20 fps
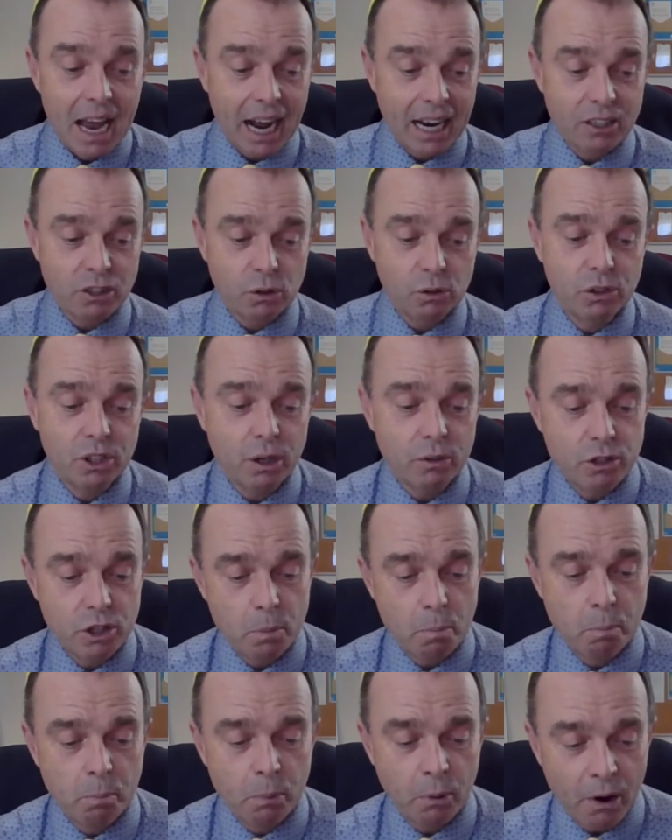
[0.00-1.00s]
And also to
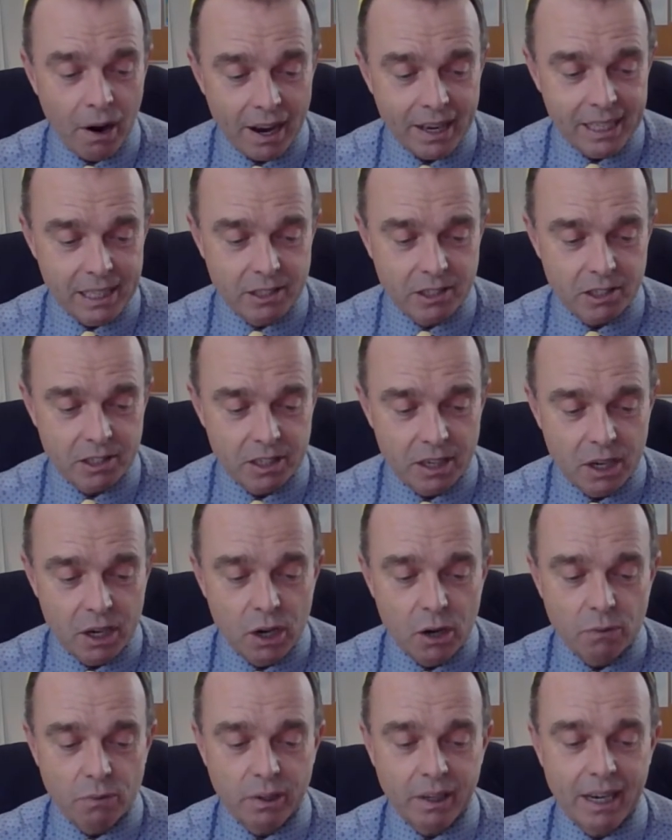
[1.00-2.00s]
Bryce
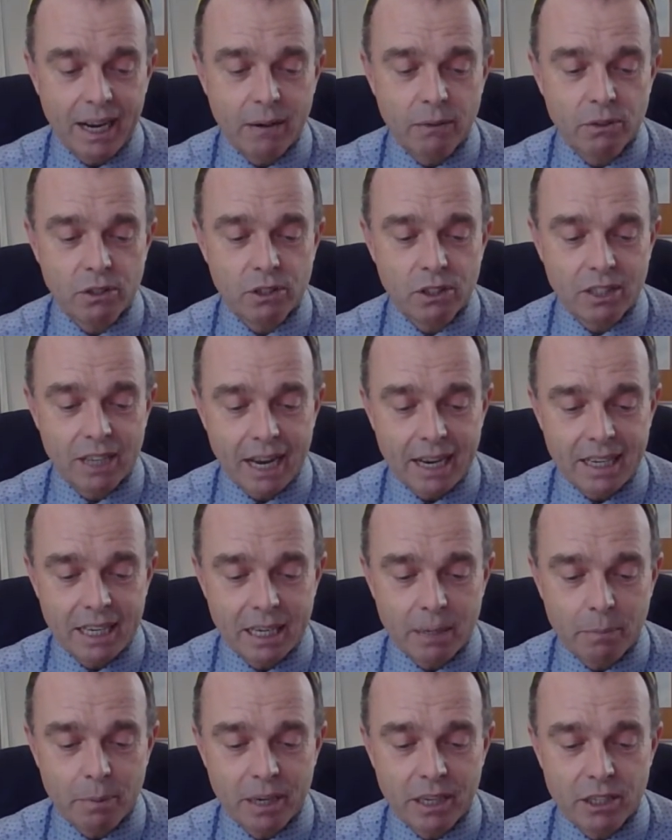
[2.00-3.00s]
for an
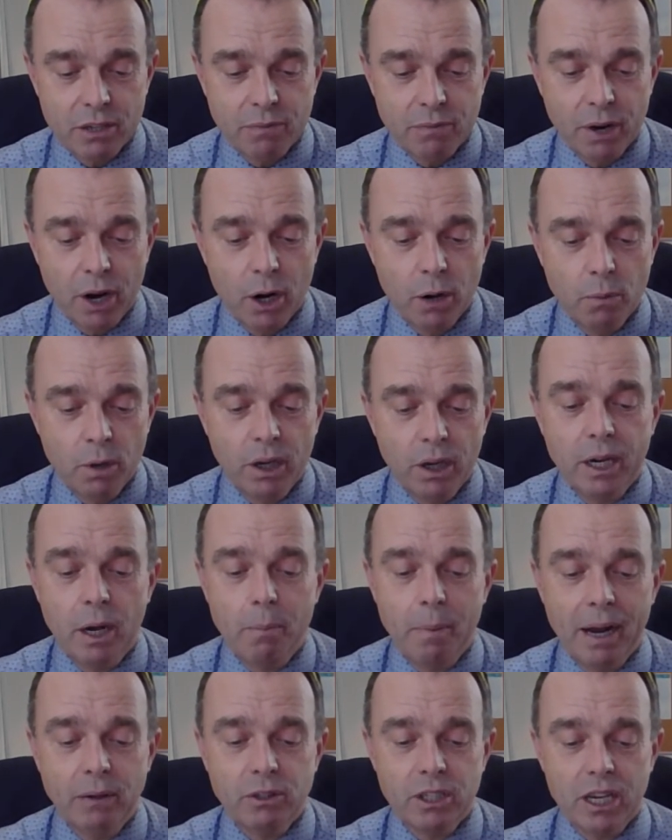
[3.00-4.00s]
outstanding piece of homework
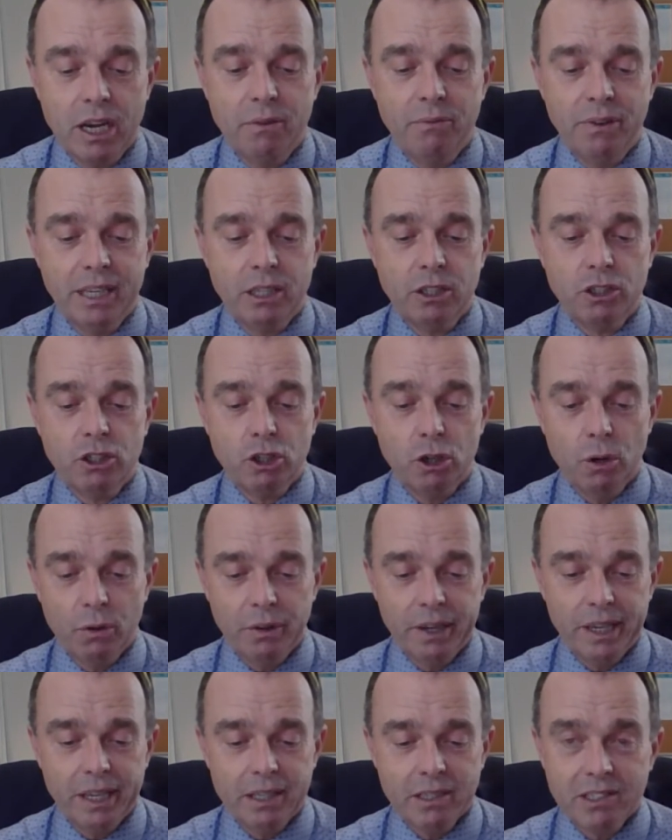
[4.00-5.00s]
about a
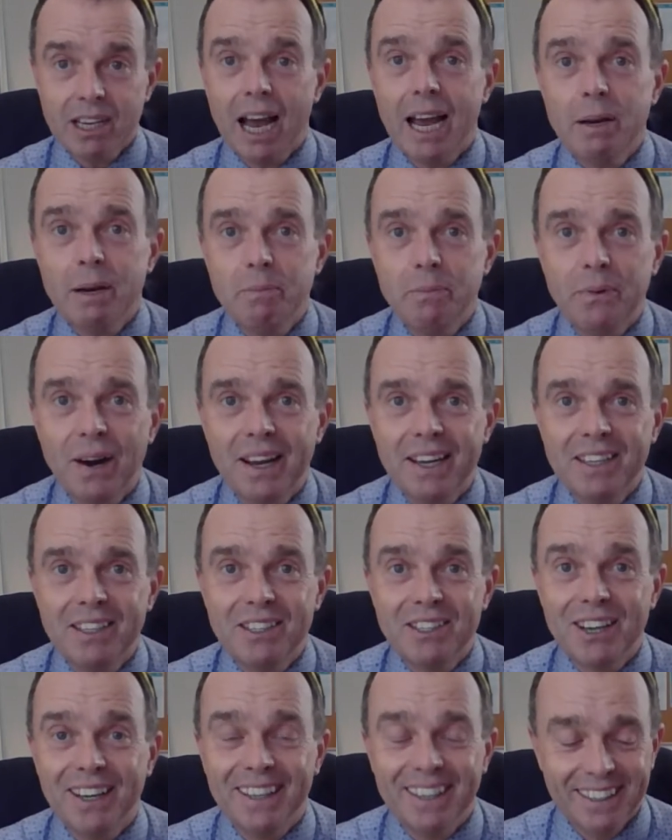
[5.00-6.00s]
Victorian
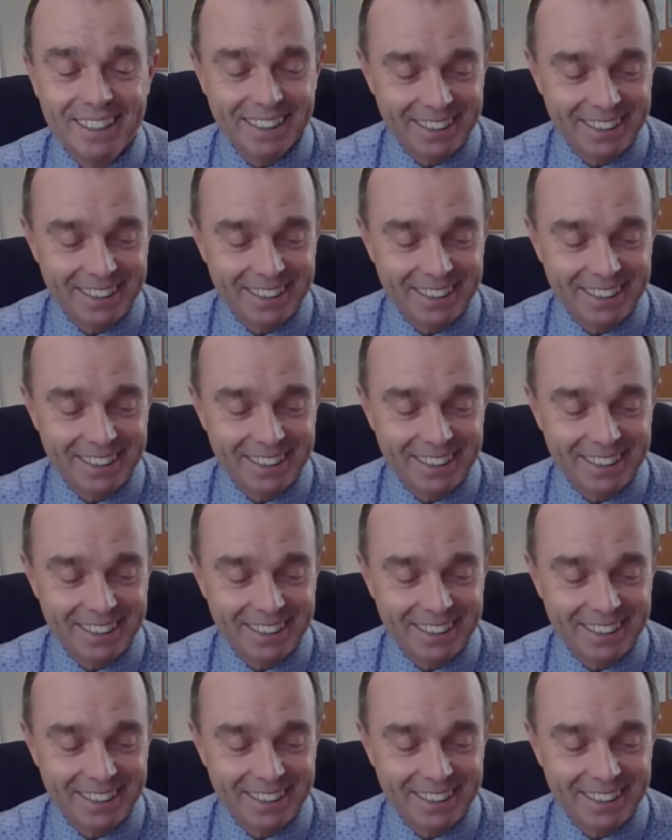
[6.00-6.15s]
typewriter.